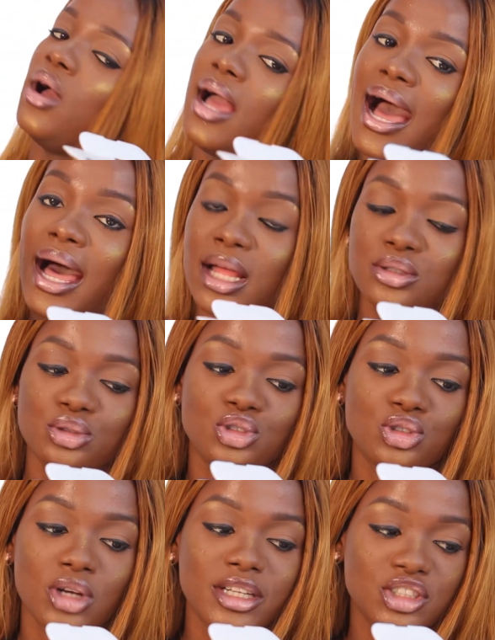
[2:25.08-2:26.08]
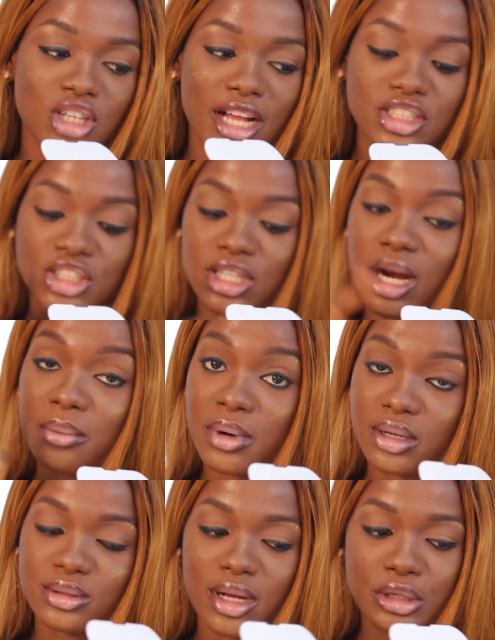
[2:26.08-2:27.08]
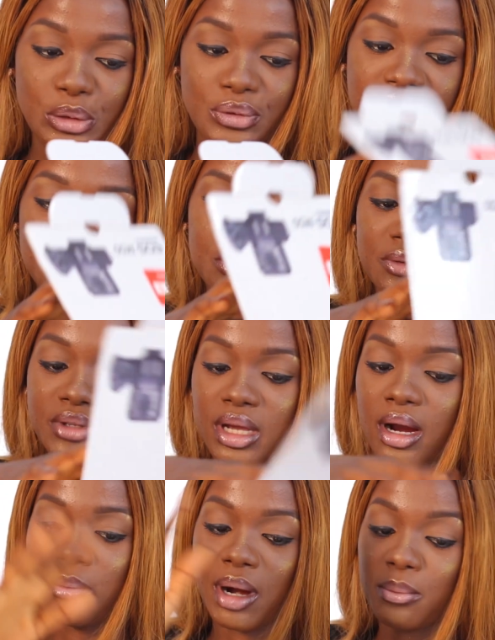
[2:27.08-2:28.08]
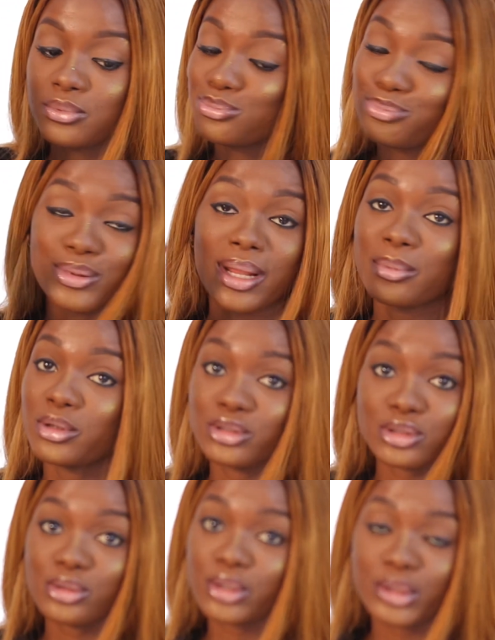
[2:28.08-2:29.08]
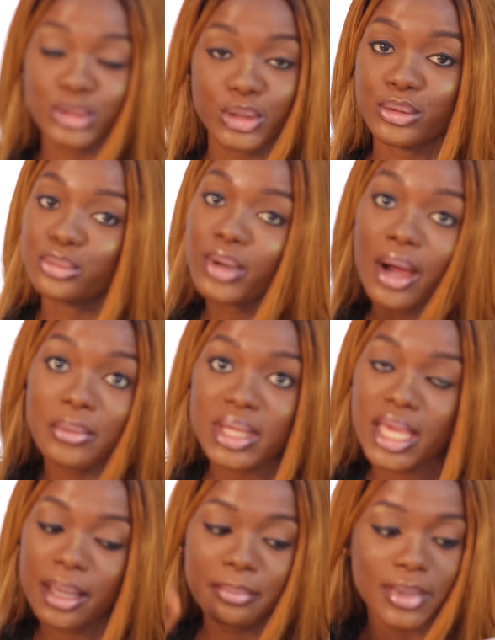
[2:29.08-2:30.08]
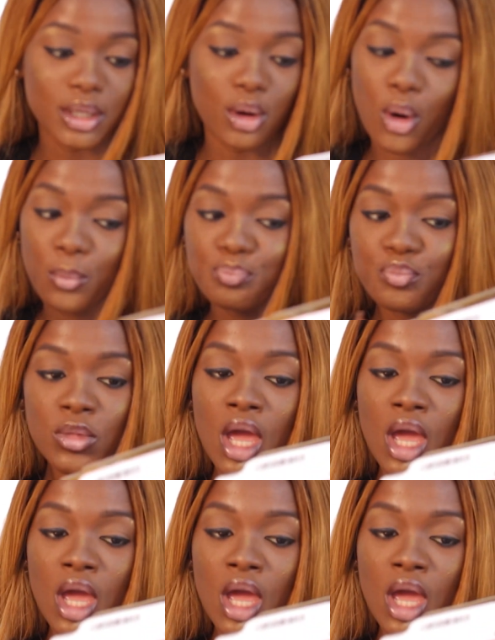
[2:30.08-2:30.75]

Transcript: I had to charge the camera, so I've already removed the camera. But I'm not just going to show you how it came and all.